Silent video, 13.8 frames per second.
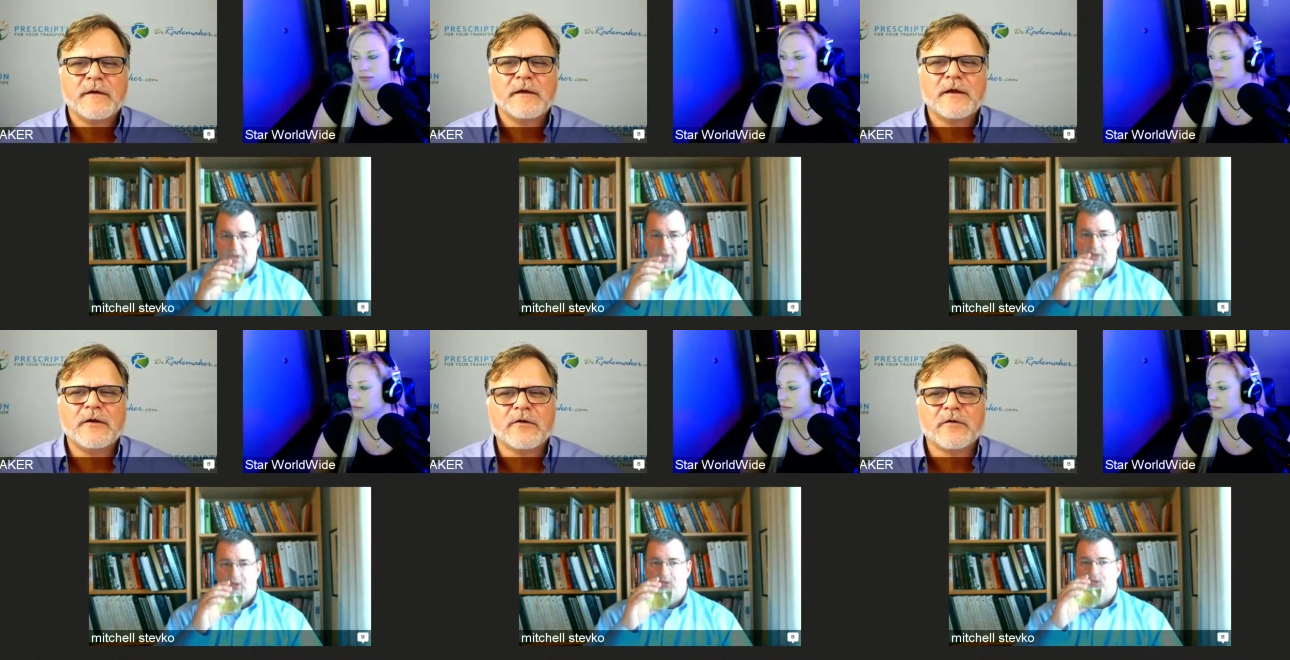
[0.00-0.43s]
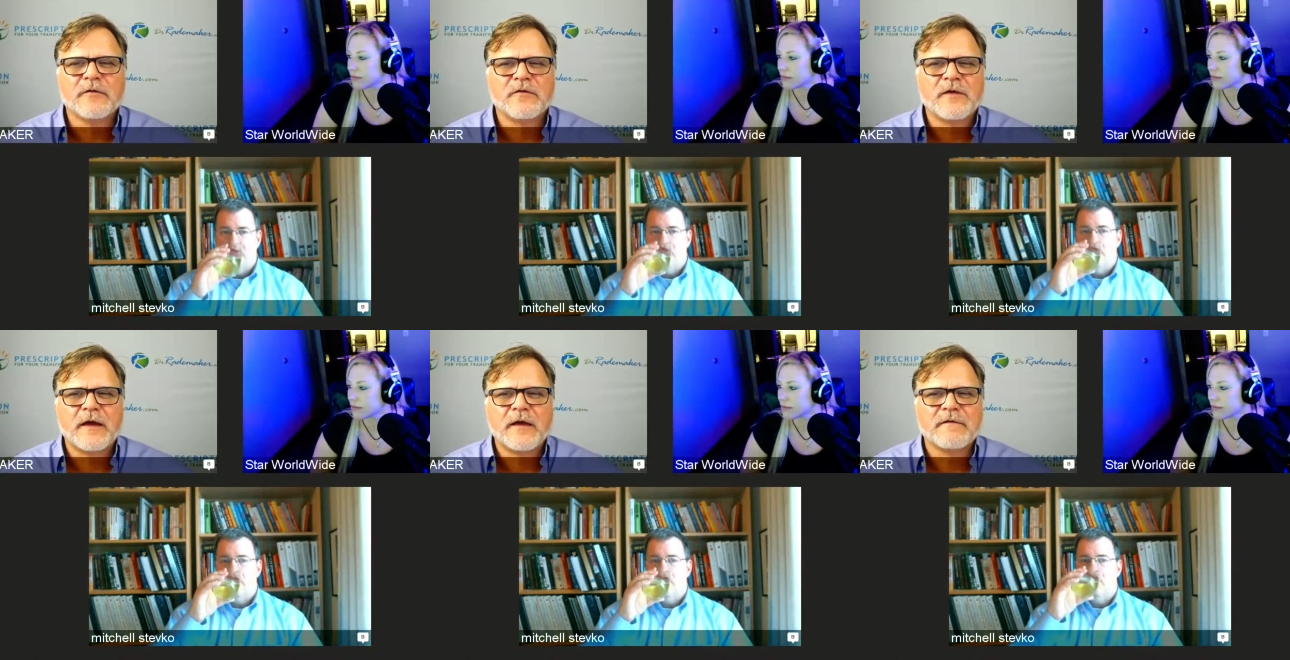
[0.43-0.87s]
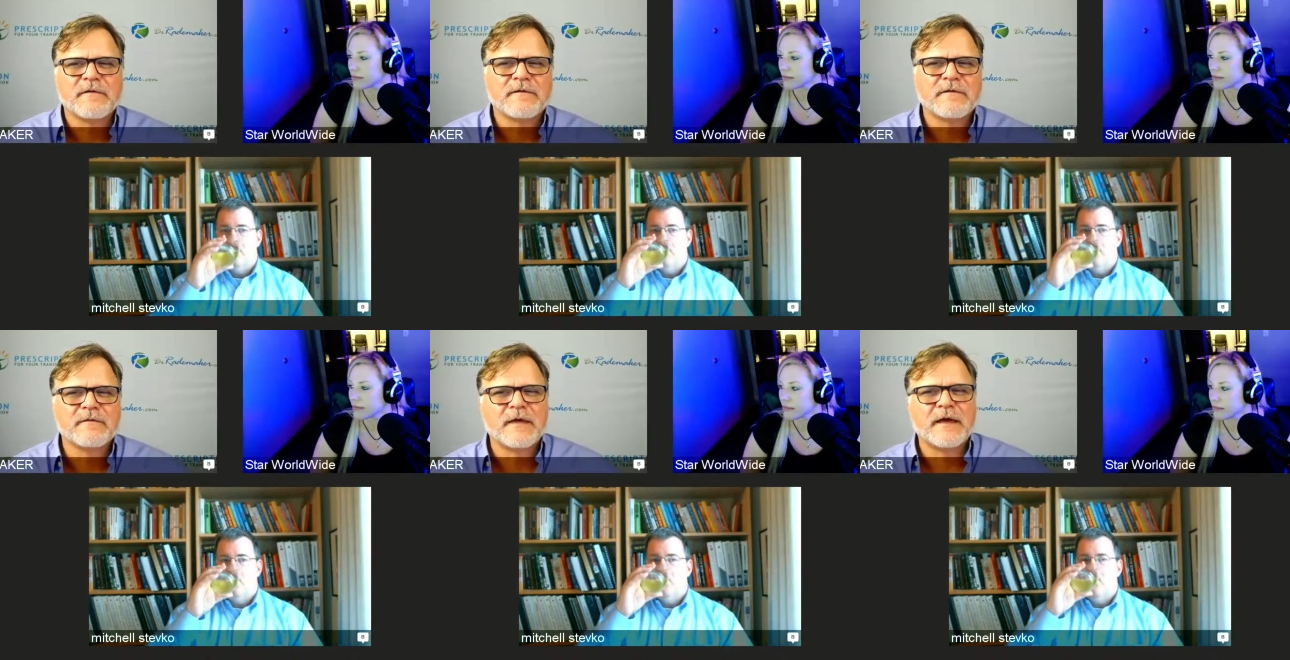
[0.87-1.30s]
Speaker 1: you know,
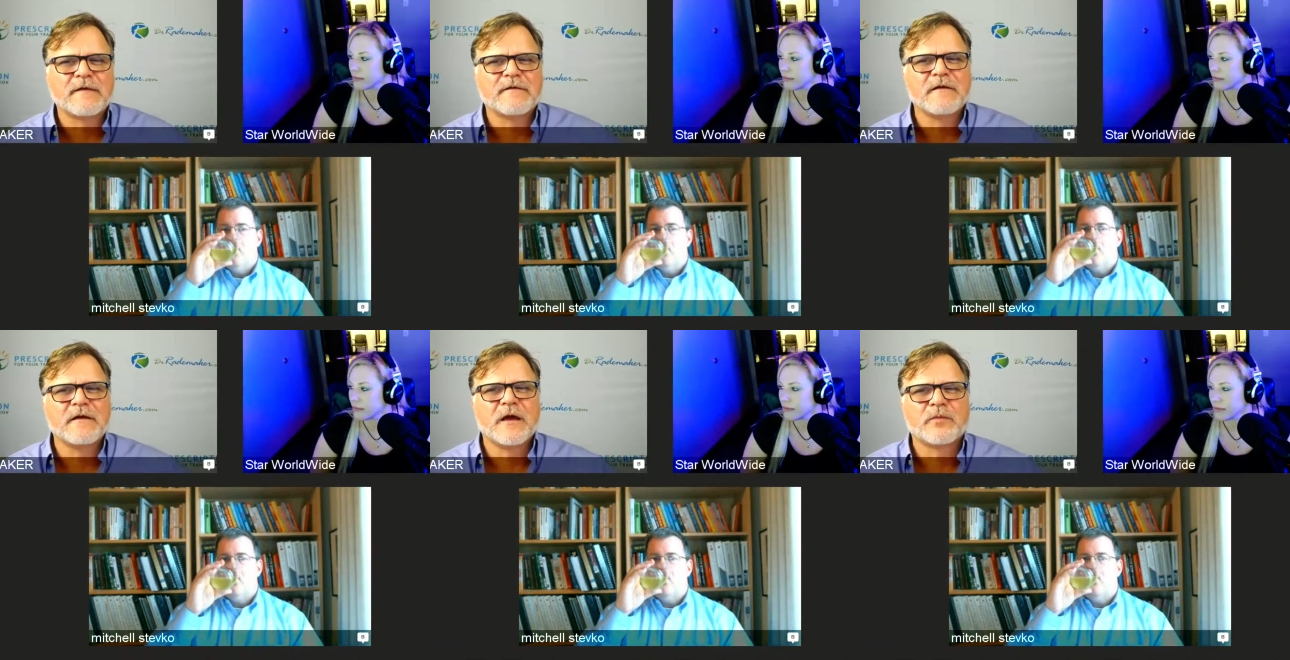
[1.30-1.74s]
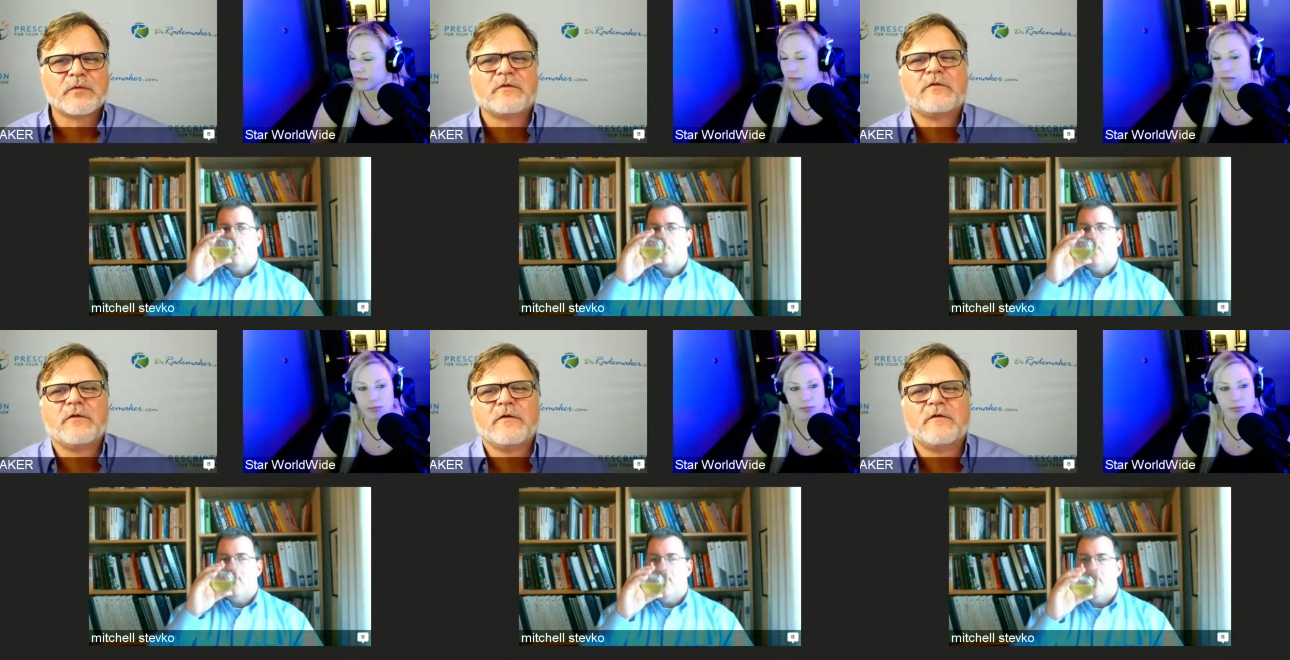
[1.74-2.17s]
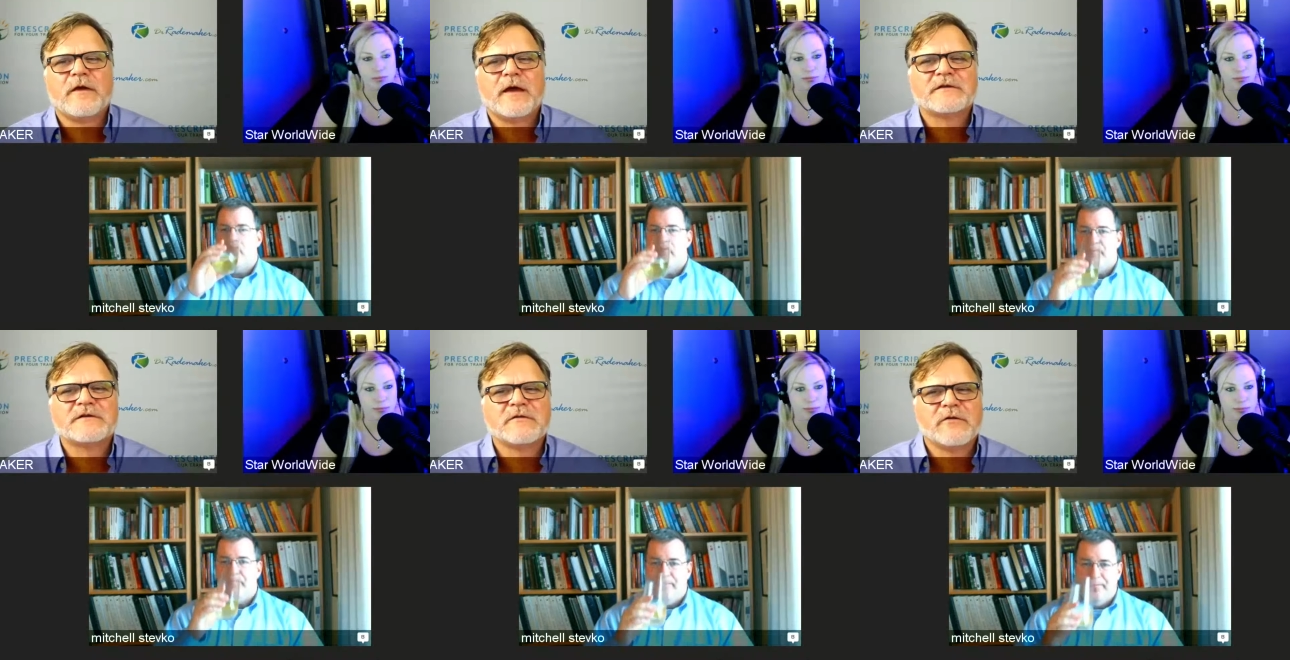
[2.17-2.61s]
that's an opportunity to
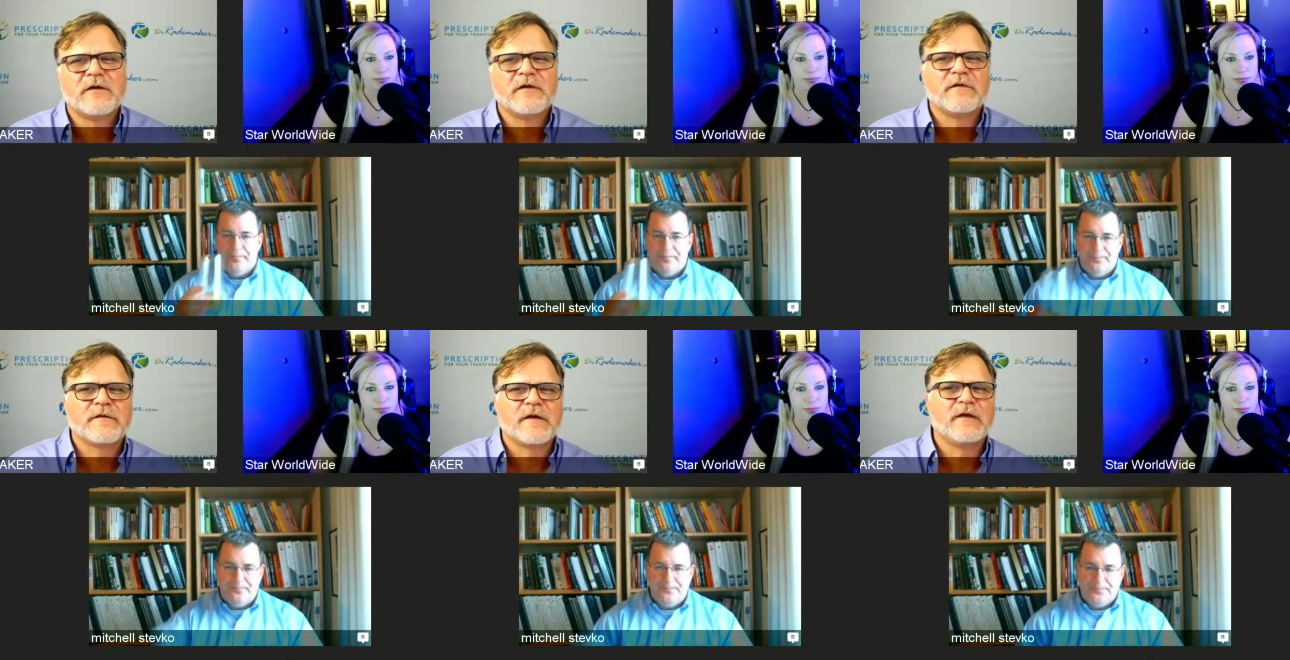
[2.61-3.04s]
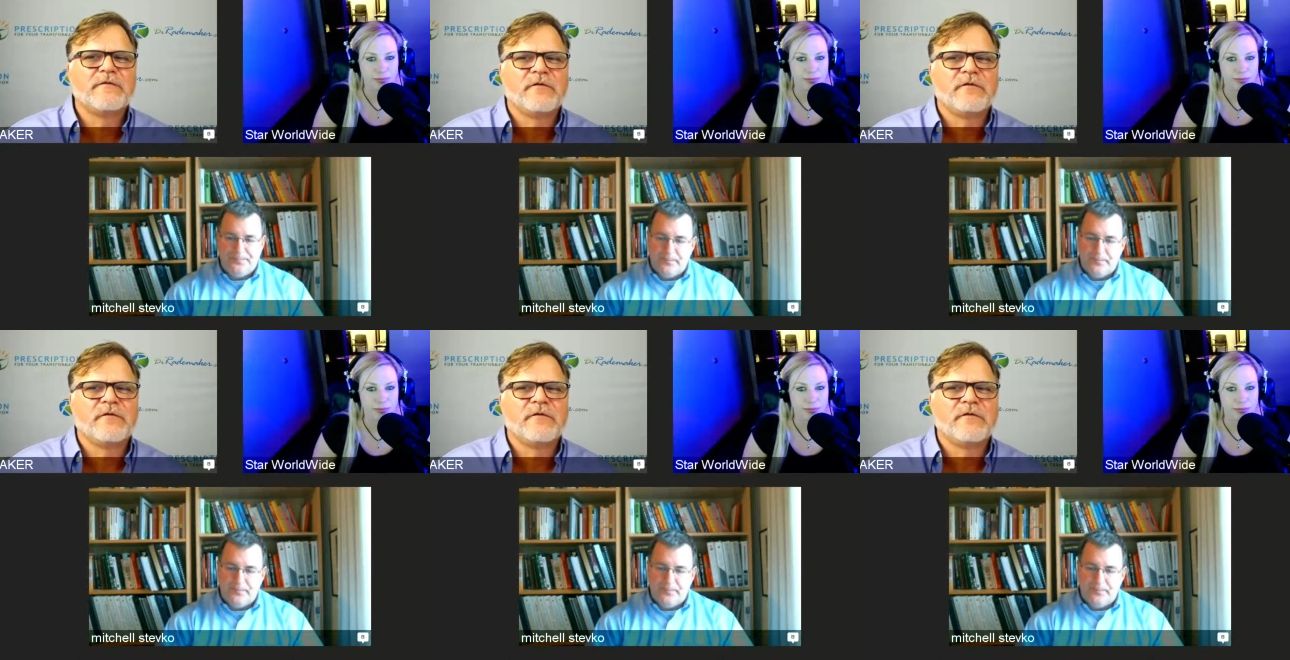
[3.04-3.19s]
actually look inside of